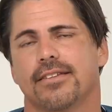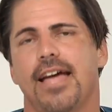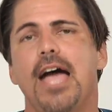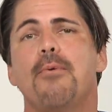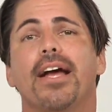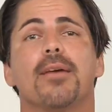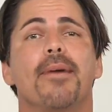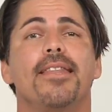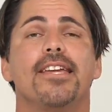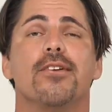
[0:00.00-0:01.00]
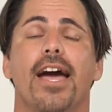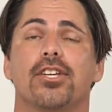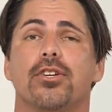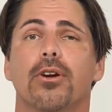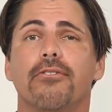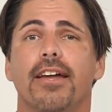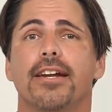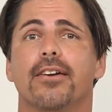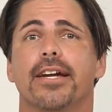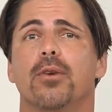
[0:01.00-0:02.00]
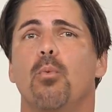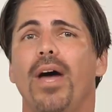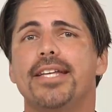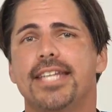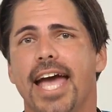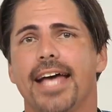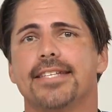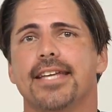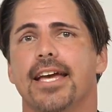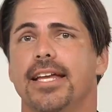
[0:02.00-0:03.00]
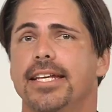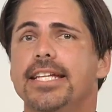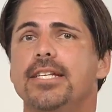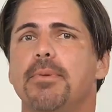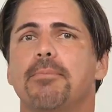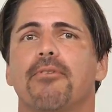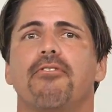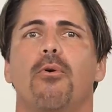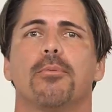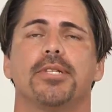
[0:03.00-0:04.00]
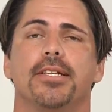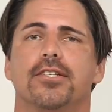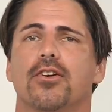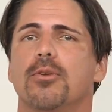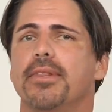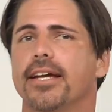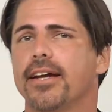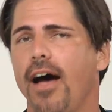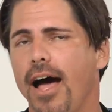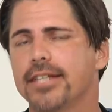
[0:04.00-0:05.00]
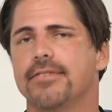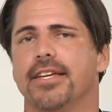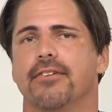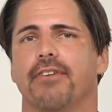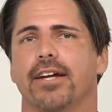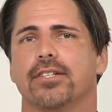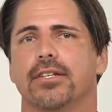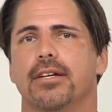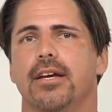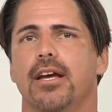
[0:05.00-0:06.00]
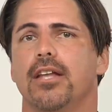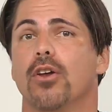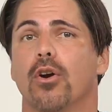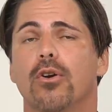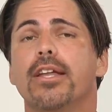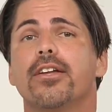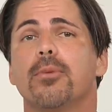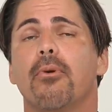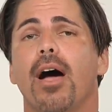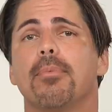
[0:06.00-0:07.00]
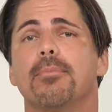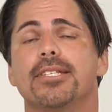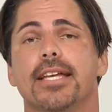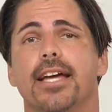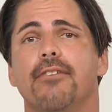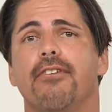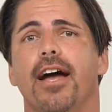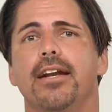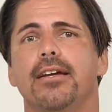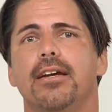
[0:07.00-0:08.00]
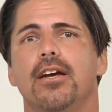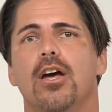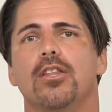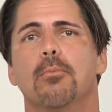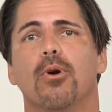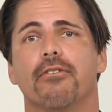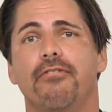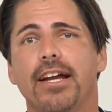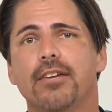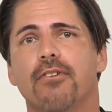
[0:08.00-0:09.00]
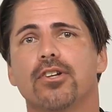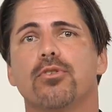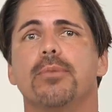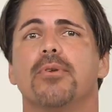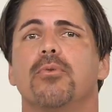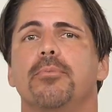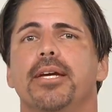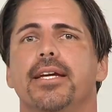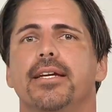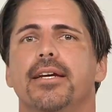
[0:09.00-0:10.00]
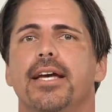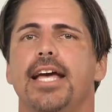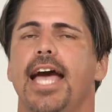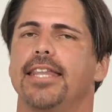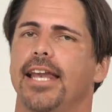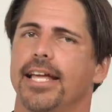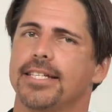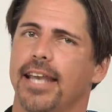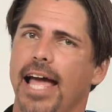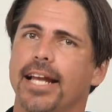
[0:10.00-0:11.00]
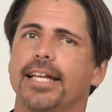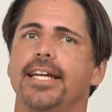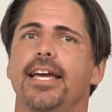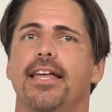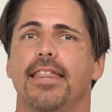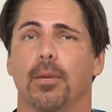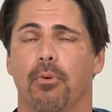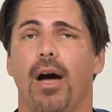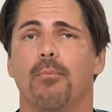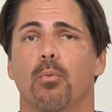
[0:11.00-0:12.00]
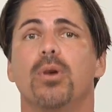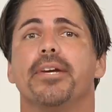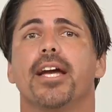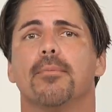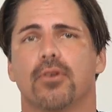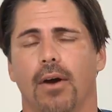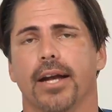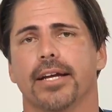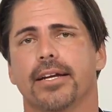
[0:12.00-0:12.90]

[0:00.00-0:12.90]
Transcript: I recommend that you ask your veterinarian what tests need to be performed to determine the cause of the infection. The earlier the problem is identified, the more effective our treatment will be, and the less likely that the problem will become chronic.